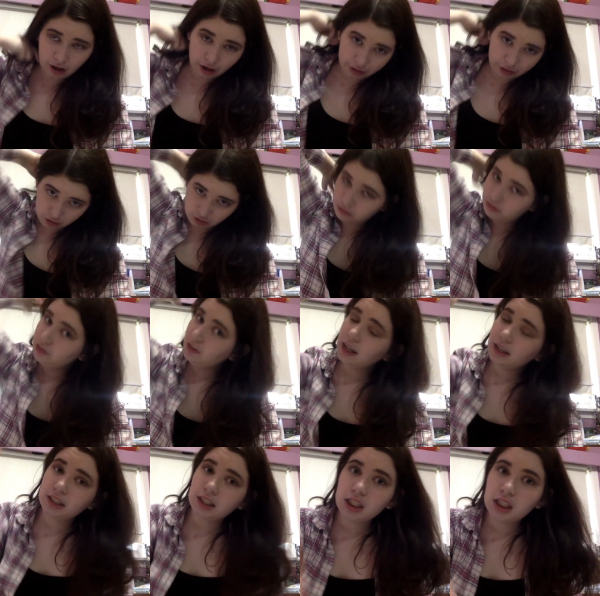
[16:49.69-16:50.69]
Are you
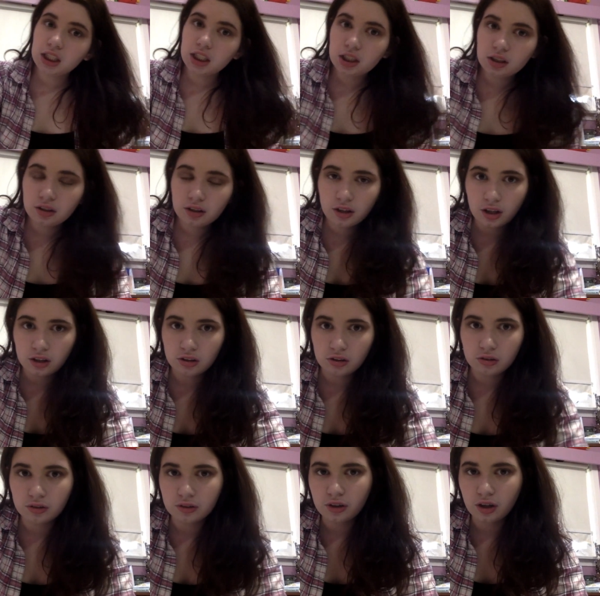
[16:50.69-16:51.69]
funny? Can
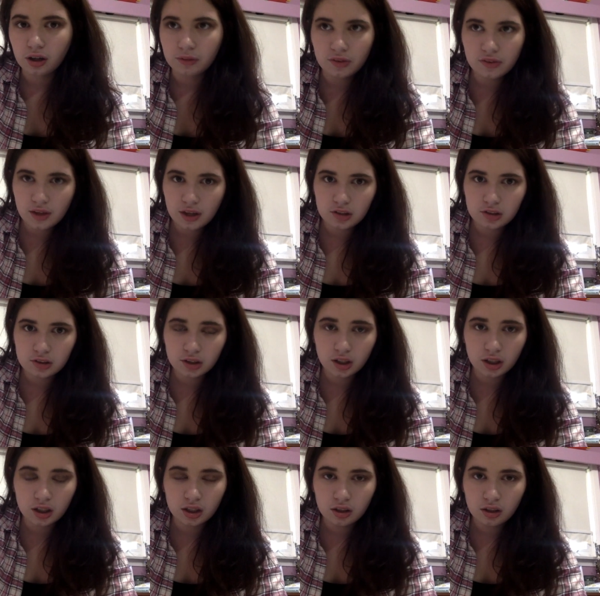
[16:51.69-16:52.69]
you hold a
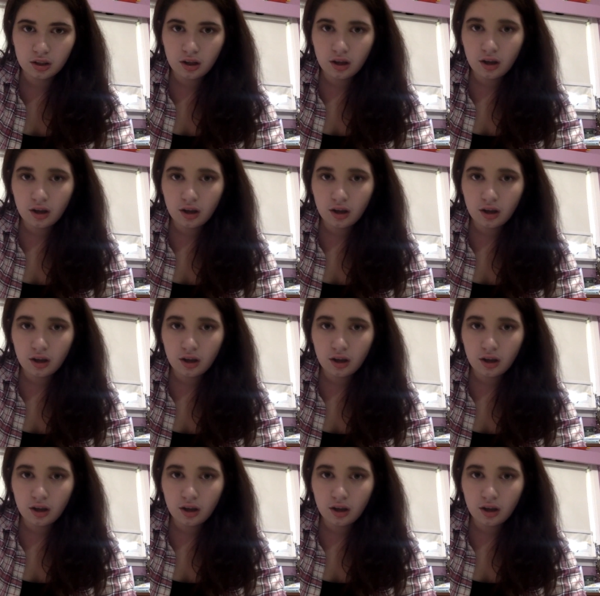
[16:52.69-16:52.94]
conversation?